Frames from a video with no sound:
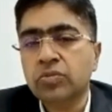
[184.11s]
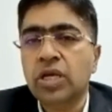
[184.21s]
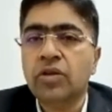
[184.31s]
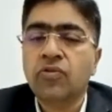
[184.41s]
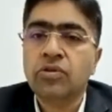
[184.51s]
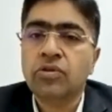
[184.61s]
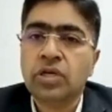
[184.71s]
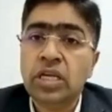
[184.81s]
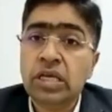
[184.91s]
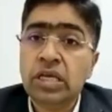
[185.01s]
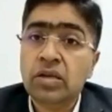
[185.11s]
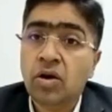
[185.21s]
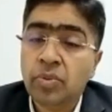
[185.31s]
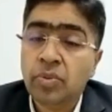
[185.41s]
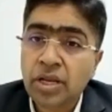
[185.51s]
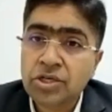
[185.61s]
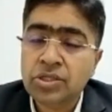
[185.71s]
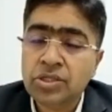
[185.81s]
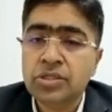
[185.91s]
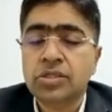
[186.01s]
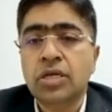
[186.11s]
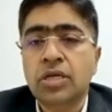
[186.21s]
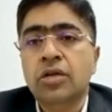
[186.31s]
they involve the clinical operations.